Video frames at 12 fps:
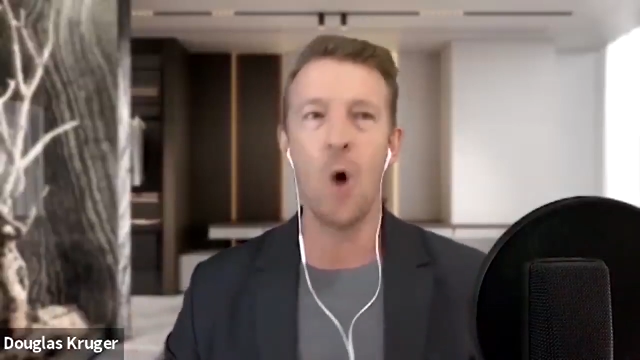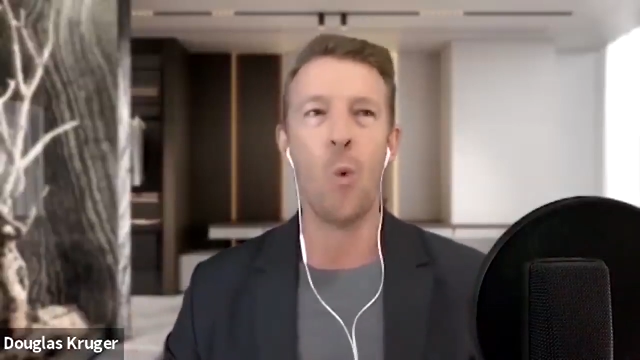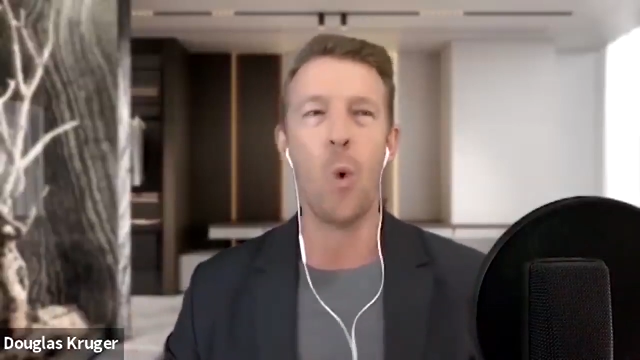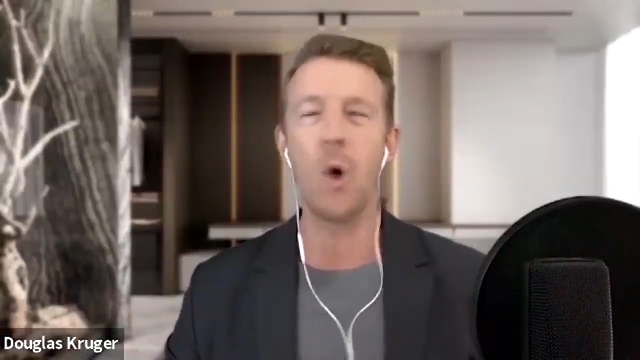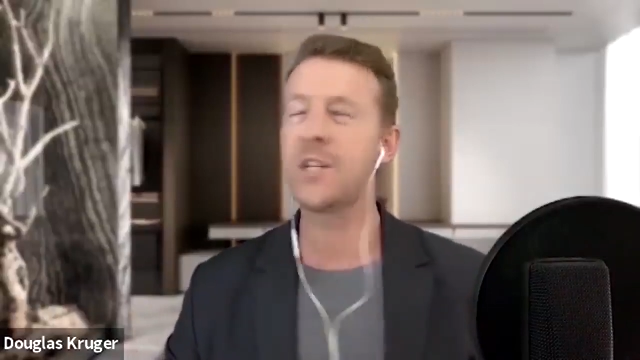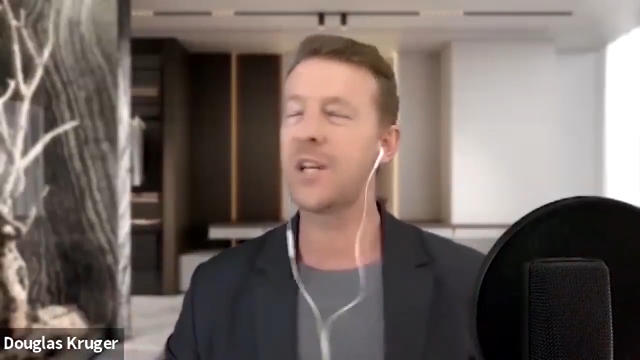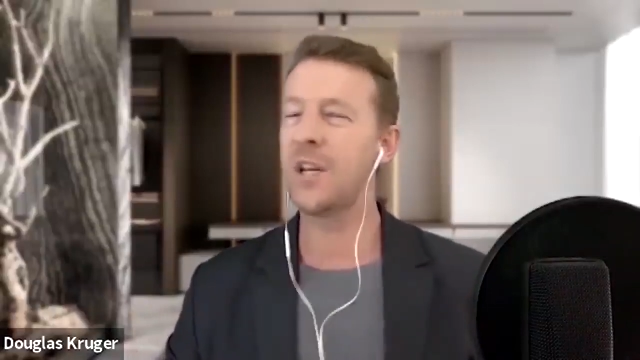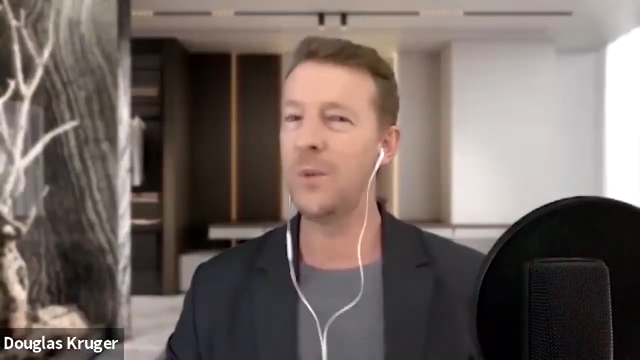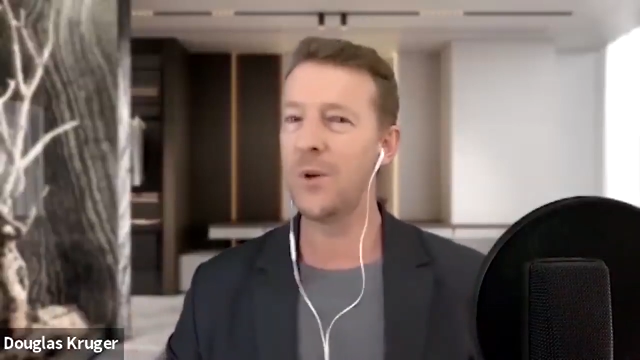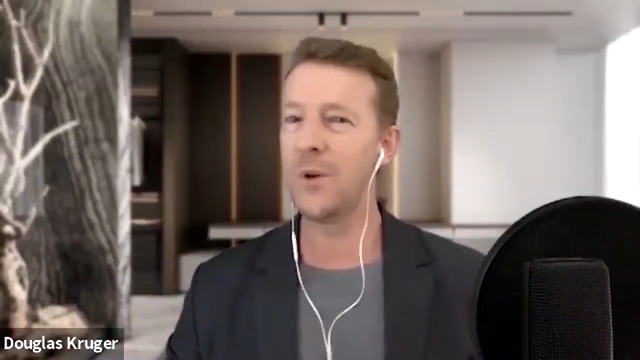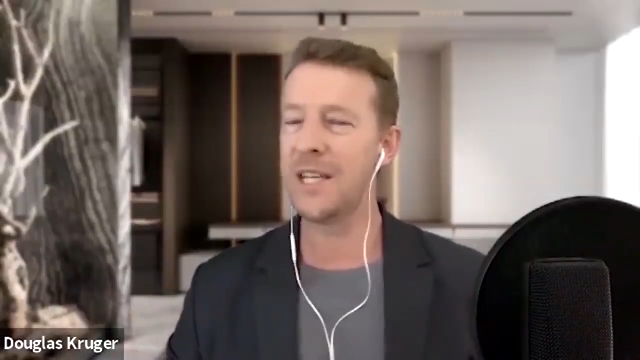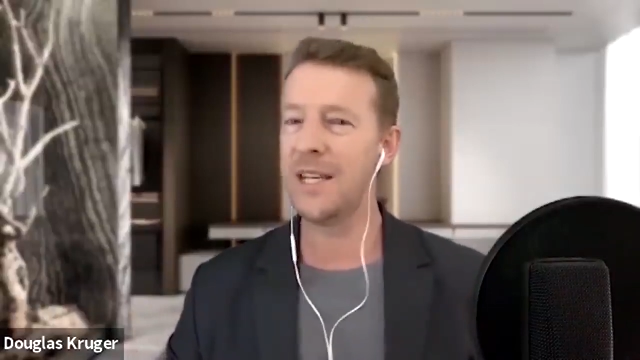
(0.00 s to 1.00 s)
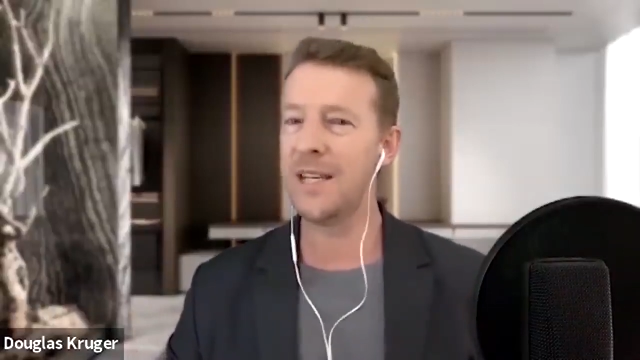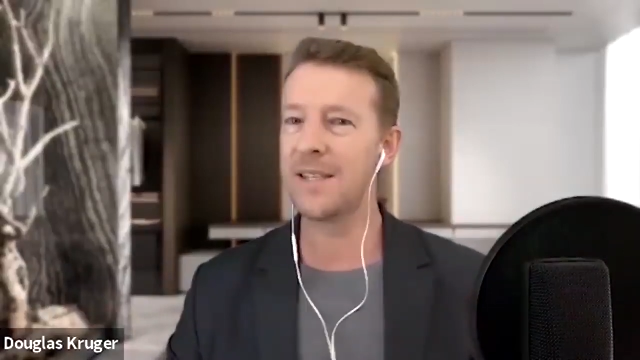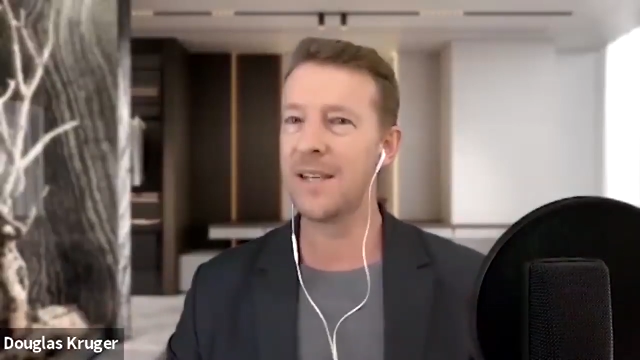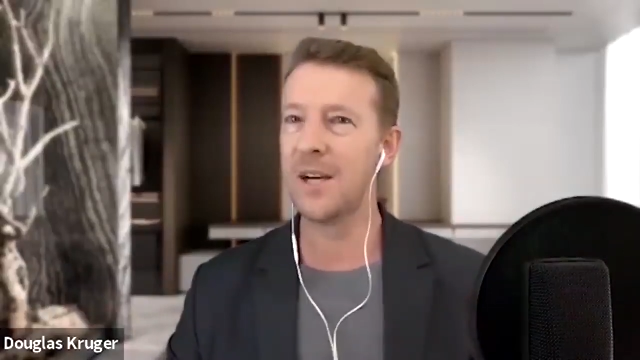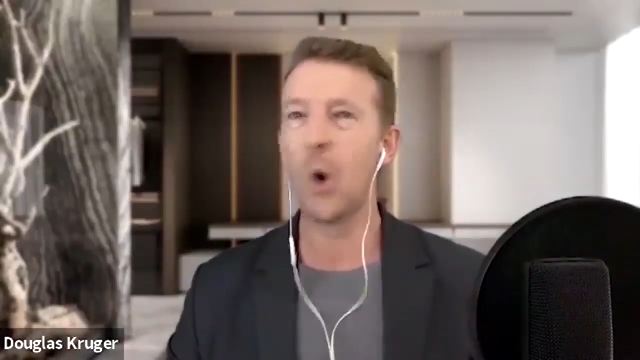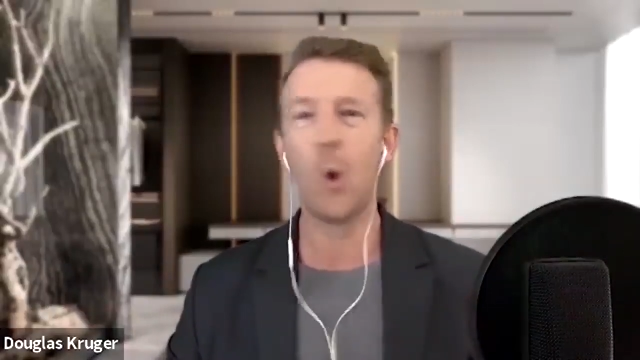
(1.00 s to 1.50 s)
what
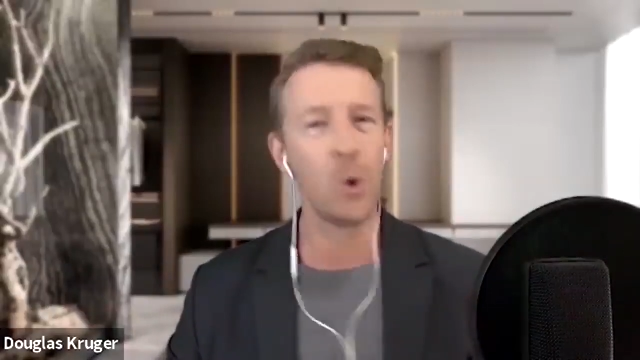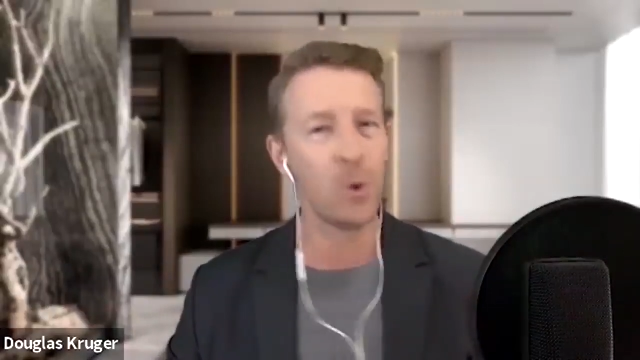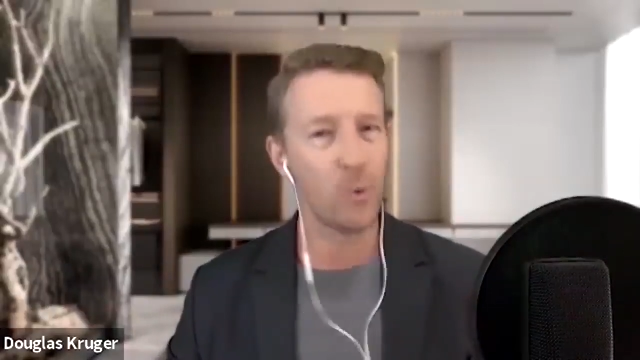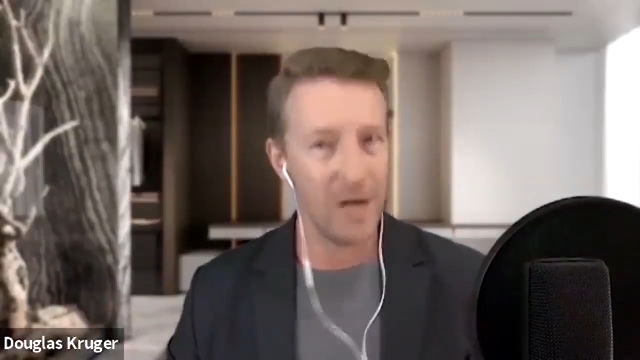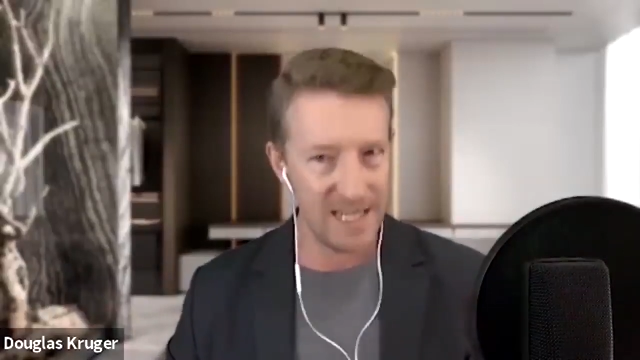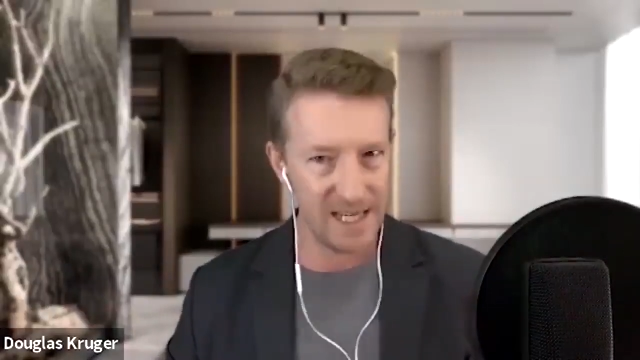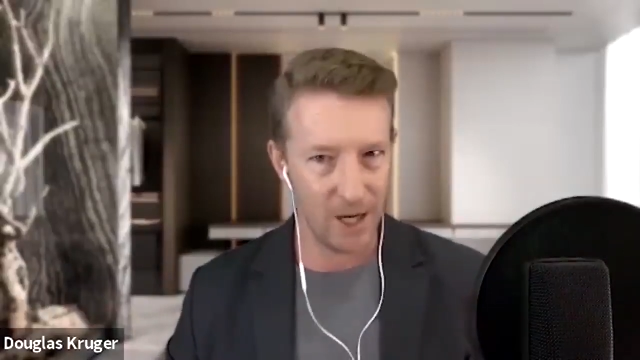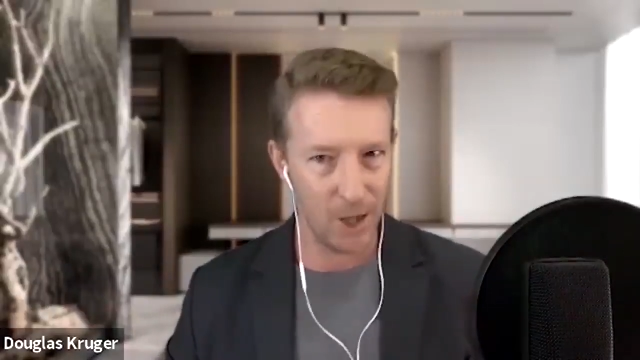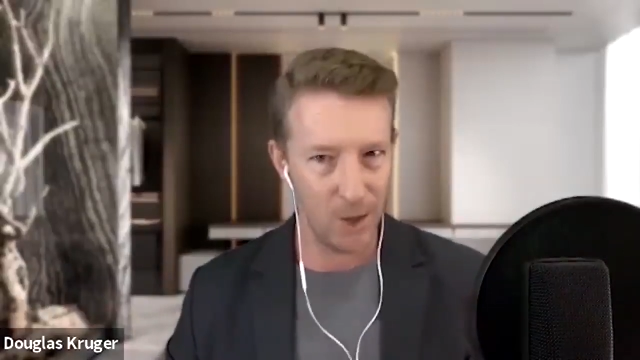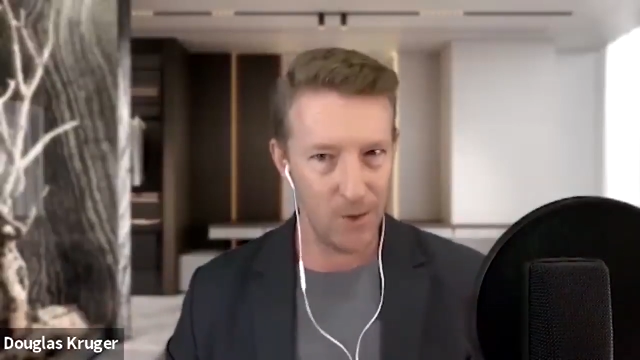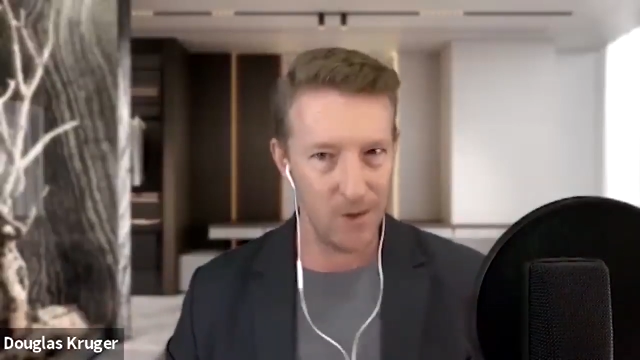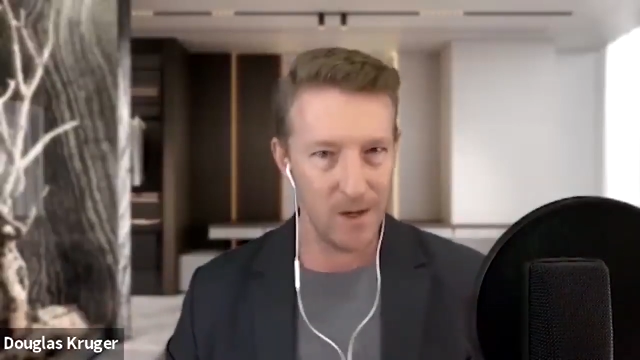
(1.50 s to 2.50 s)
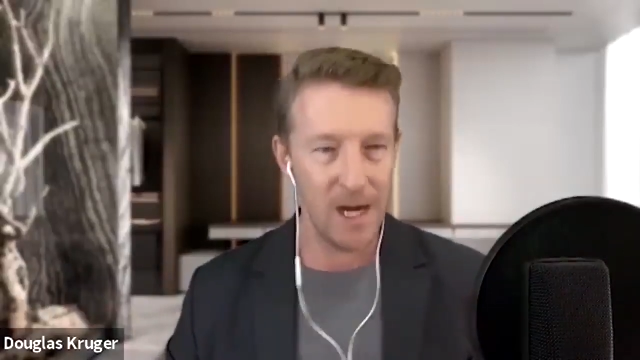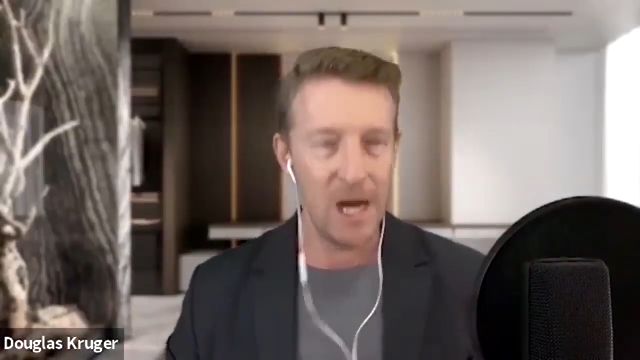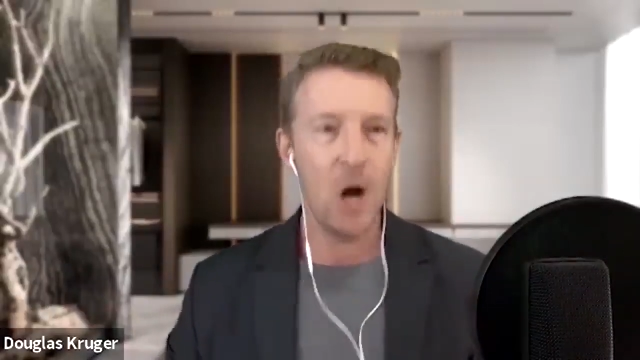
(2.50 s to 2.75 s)
communities already own.